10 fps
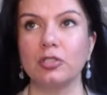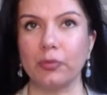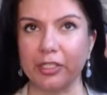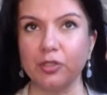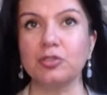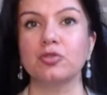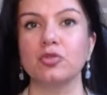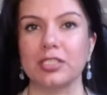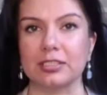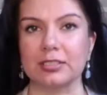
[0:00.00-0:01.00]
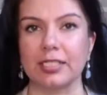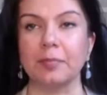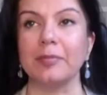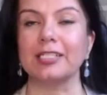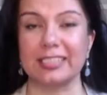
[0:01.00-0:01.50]
When you do this, it
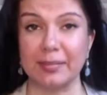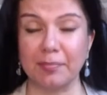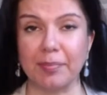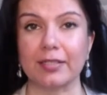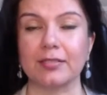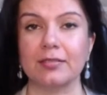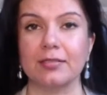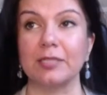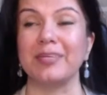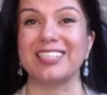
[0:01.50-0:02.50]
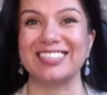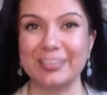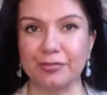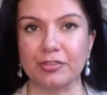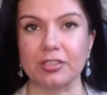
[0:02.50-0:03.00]
makes an impact. It makes a
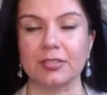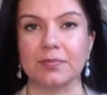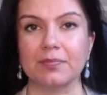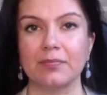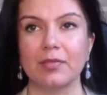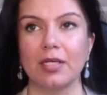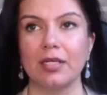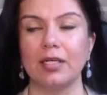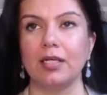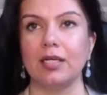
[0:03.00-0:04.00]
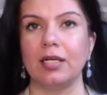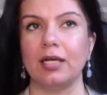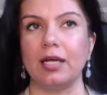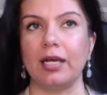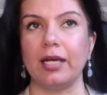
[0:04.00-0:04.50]
difference.
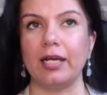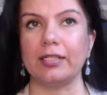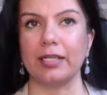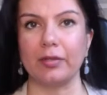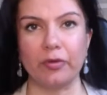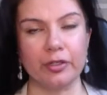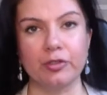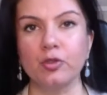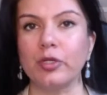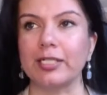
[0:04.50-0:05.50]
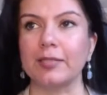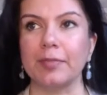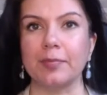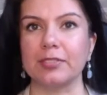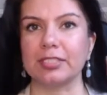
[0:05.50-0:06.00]
And when you do it,
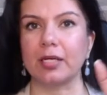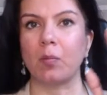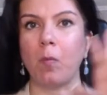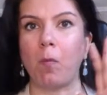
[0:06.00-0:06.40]
people say,